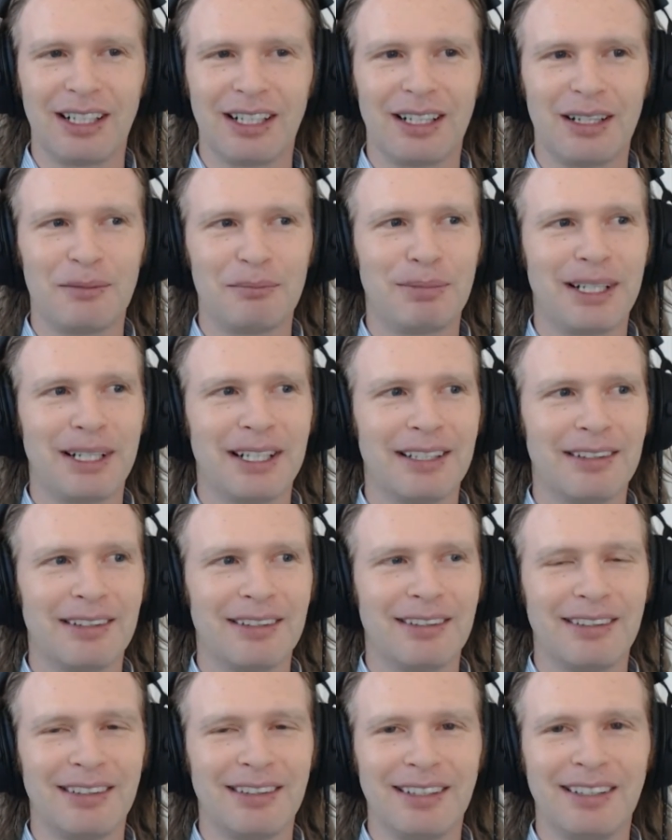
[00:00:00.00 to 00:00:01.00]
but
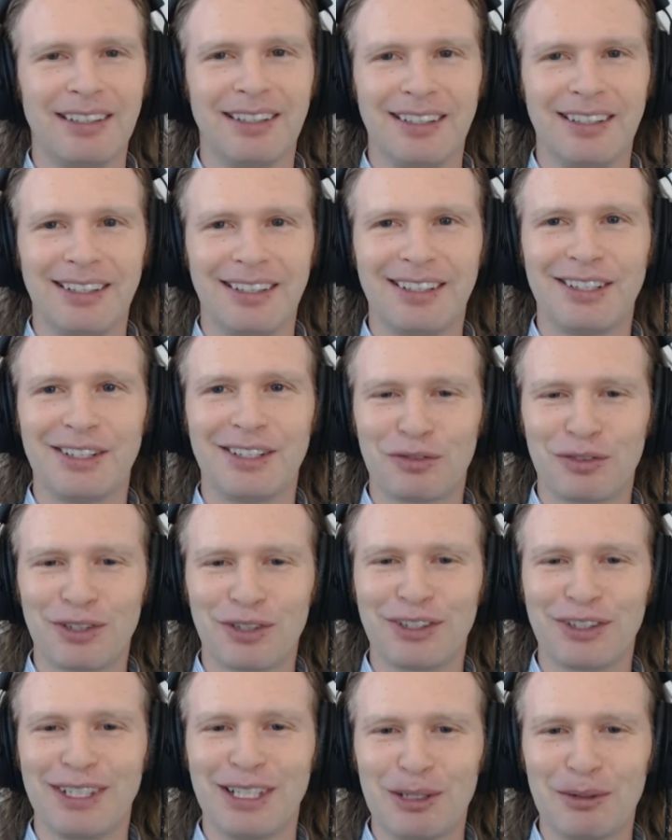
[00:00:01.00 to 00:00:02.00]
it is
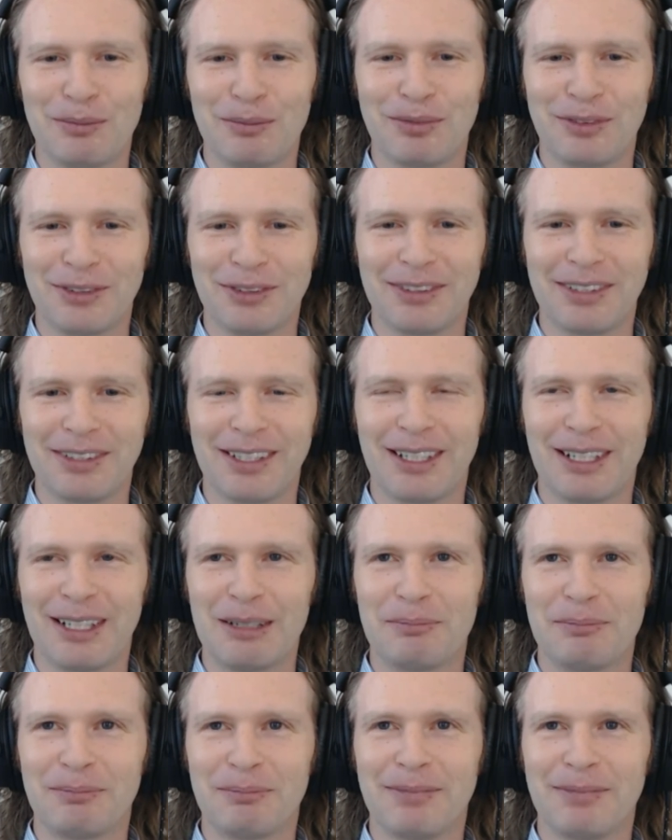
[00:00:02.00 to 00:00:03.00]
very helpful.
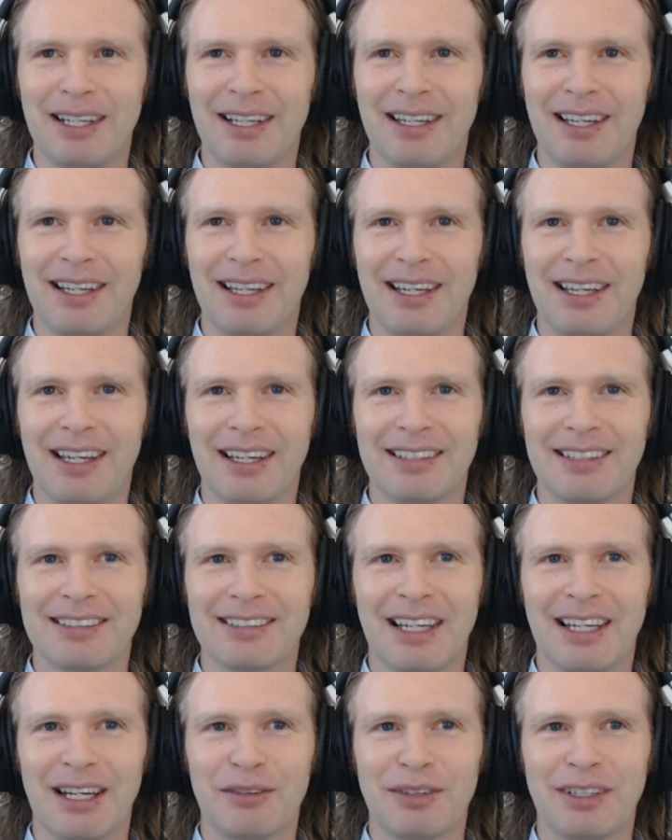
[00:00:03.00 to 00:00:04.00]
And
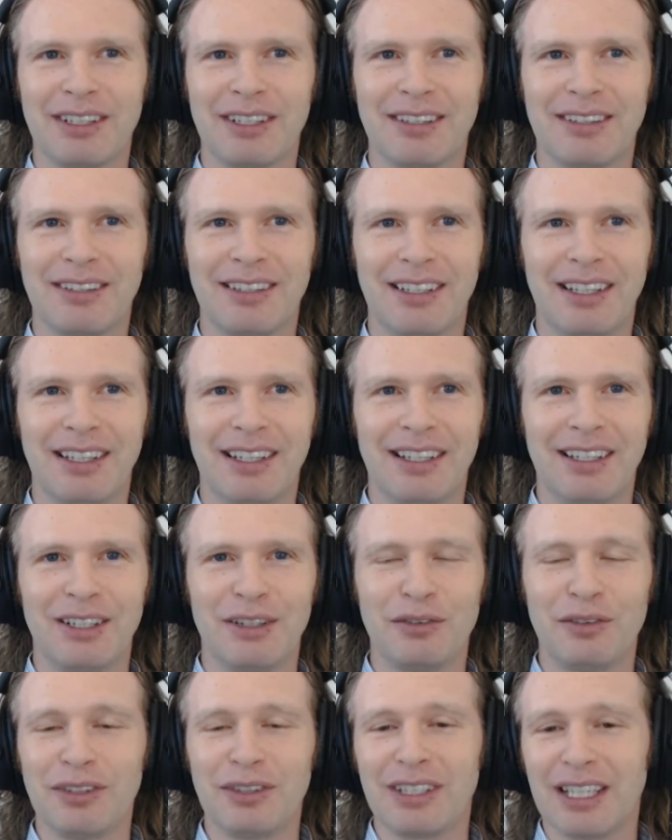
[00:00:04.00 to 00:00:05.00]
having,
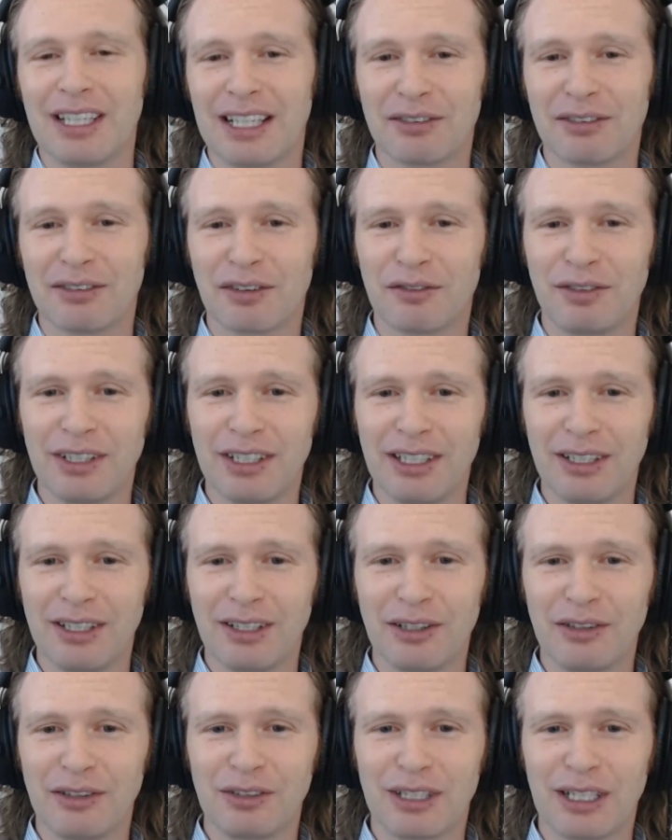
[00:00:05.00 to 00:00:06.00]
if you can't have a
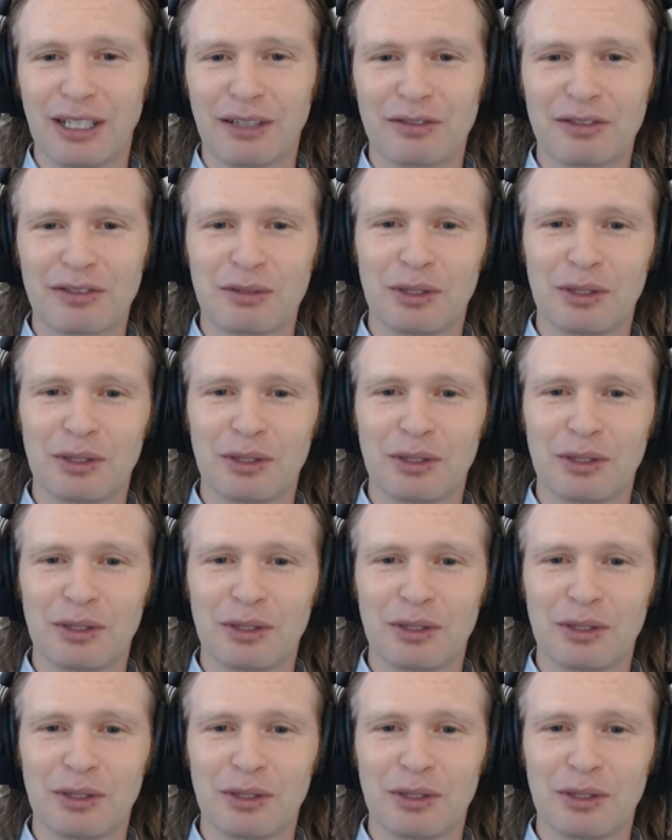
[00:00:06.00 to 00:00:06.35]
video, if you have some